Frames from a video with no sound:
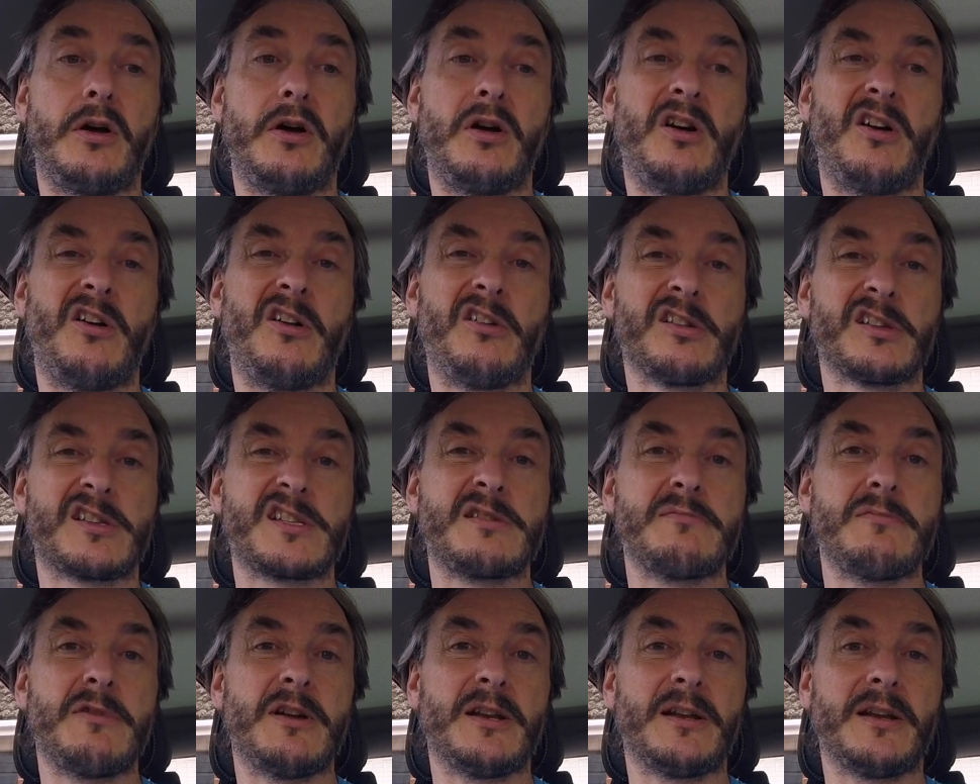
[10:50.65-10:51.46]

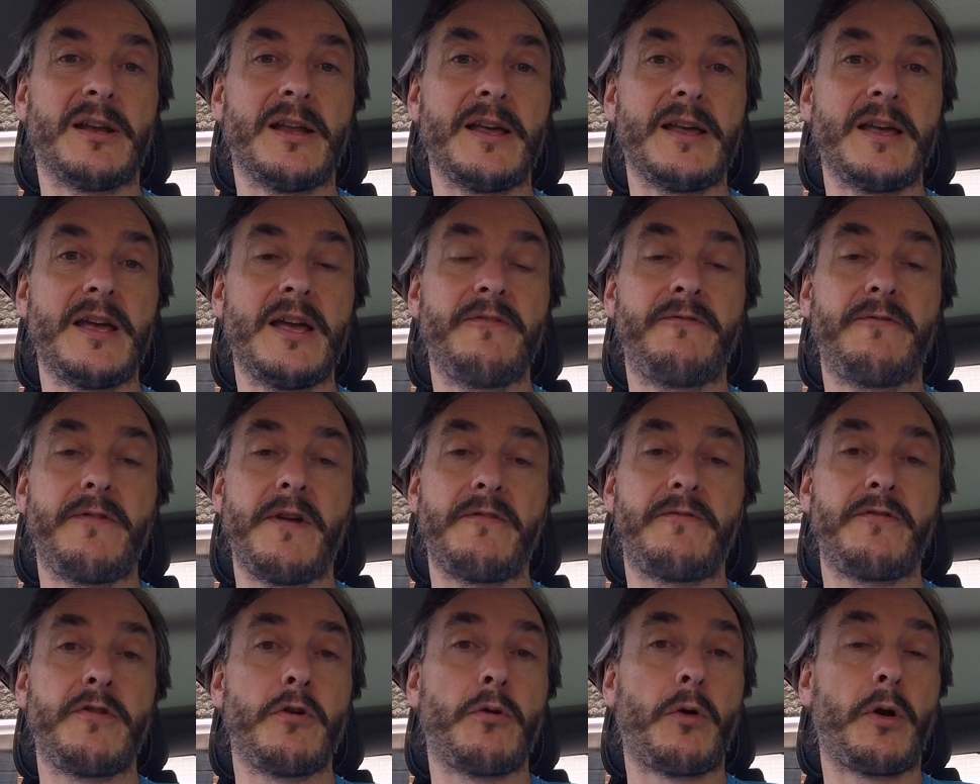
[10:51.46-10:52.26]
ultimately,
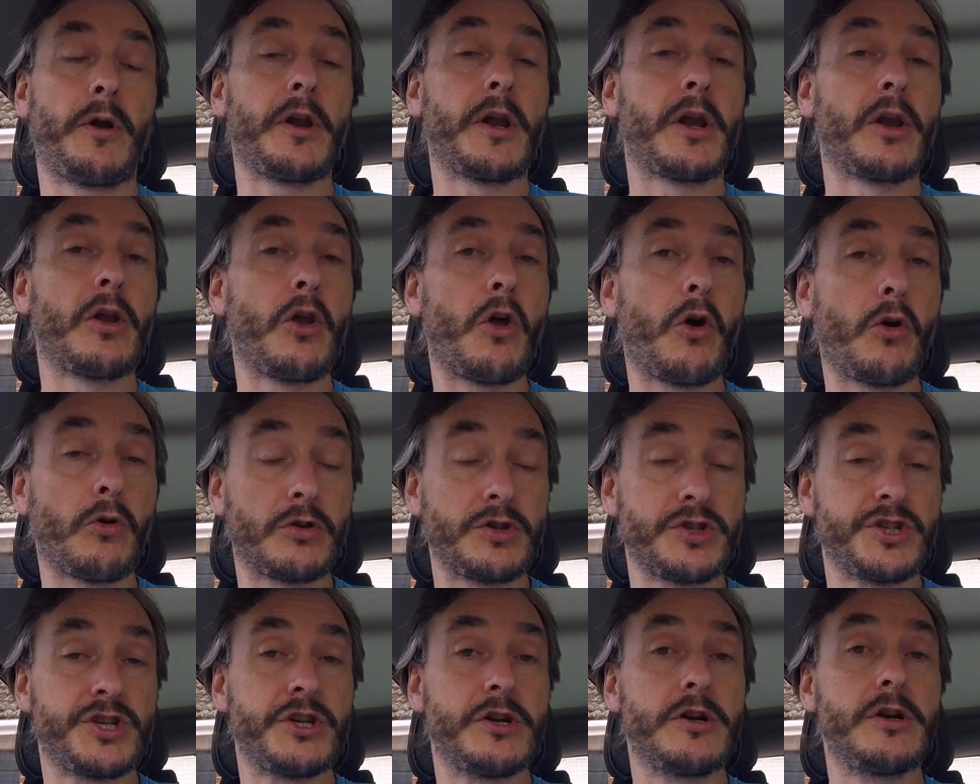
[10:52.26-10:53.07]
if you're on a
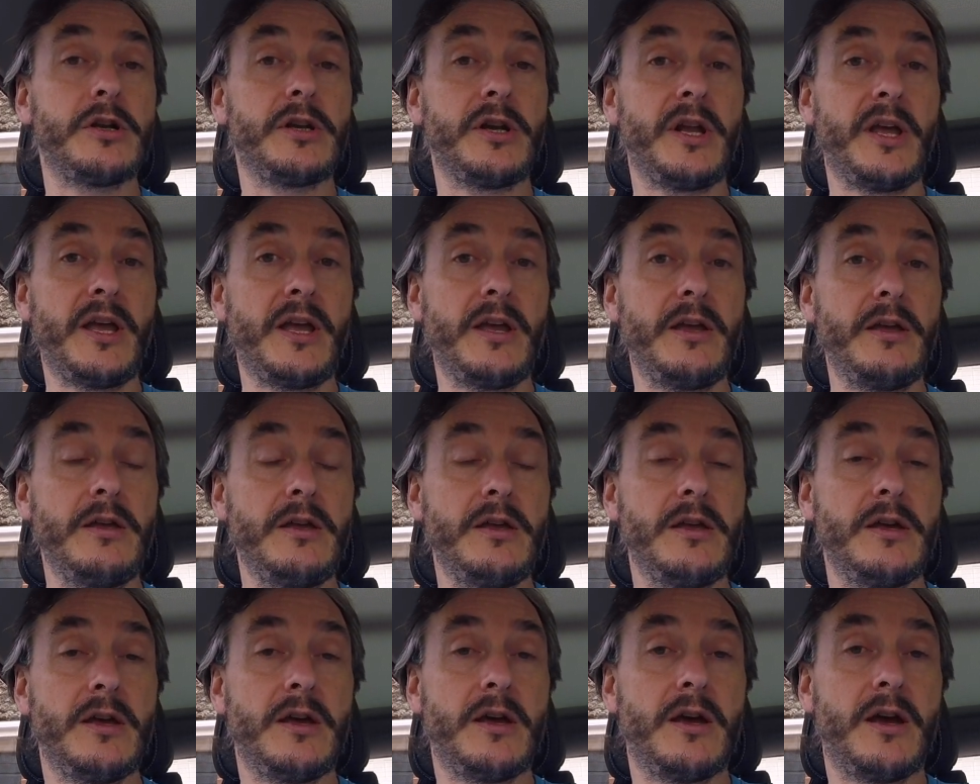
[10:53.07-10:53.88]
long journey
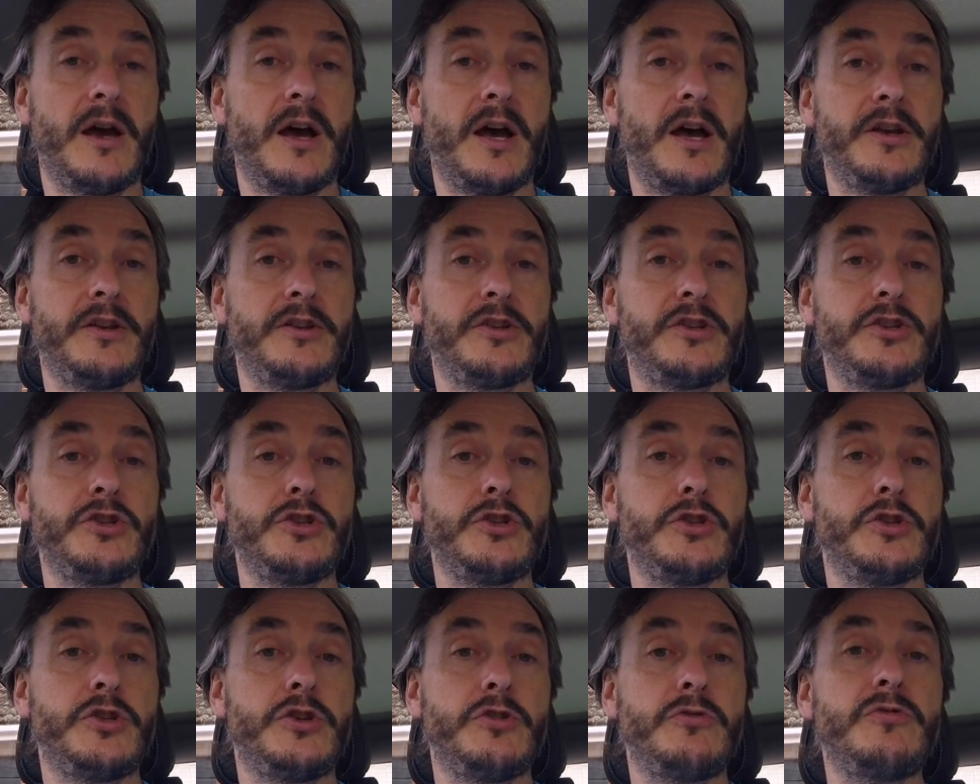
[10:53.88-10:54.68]
and
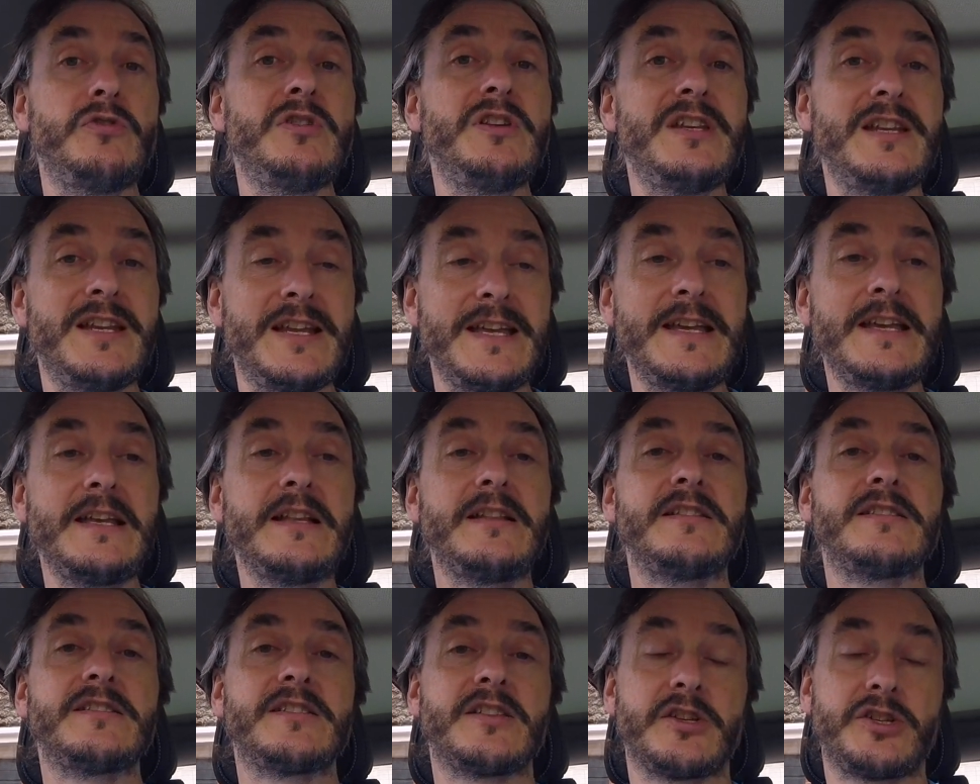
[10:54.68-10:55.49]
you
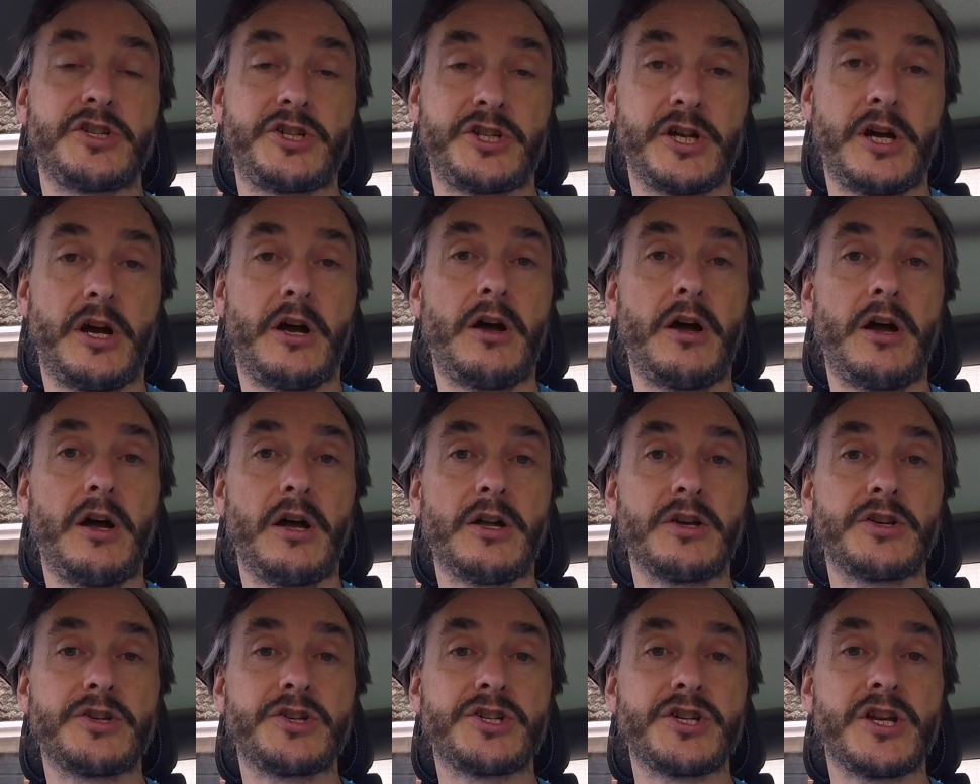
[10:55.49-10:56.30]
need to
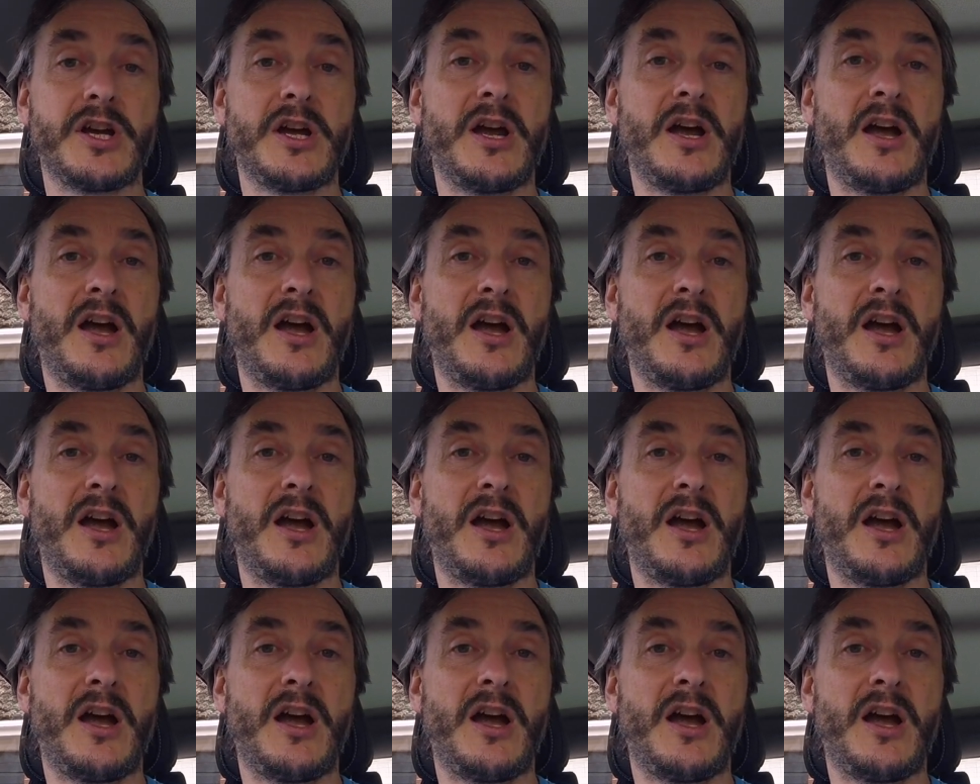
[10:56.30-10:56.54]
charge,